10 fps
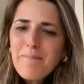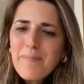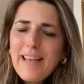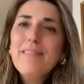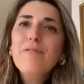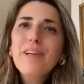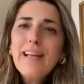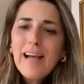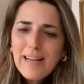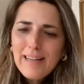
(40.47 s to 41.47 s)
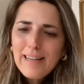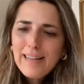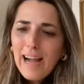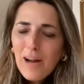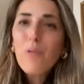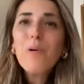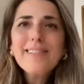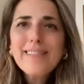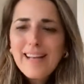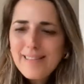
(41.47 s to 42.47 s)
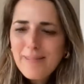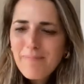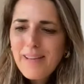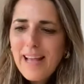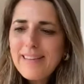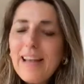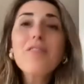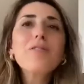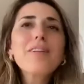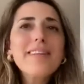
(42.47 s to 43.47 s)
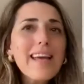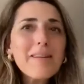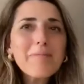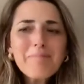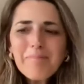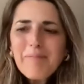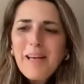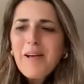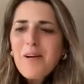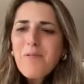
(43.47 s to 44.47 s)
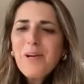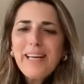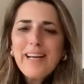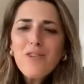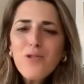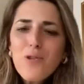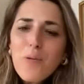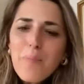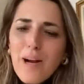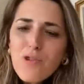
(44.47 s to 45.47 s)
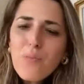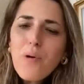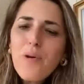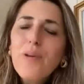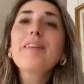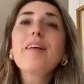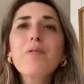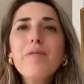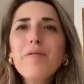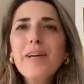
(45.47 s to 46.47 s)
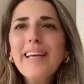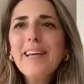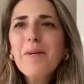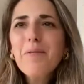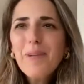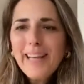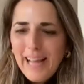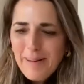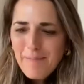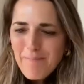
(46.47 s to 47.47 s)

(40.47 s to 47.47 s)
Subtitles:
as Frida Kahlo once said, at the end of the day, we can endure much more than we think we can.